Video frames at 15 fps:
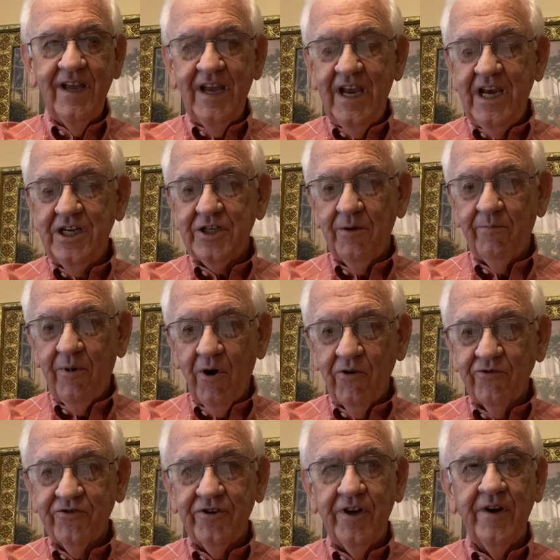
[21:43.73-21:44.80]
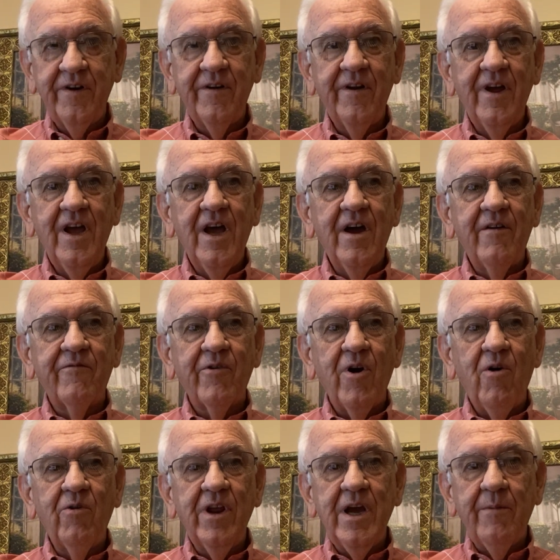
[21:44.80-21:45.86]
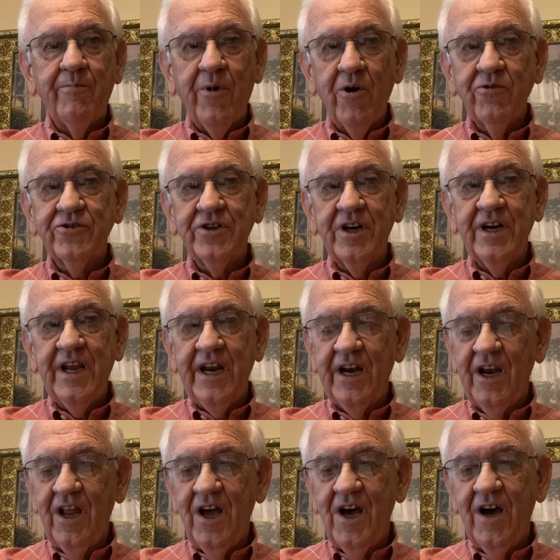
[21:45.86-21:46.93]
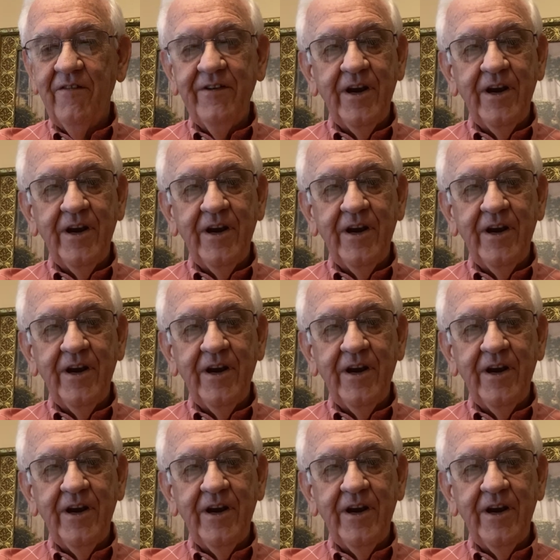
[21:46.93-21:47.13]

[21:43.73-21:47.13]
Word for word: He's a person, for only a person can love,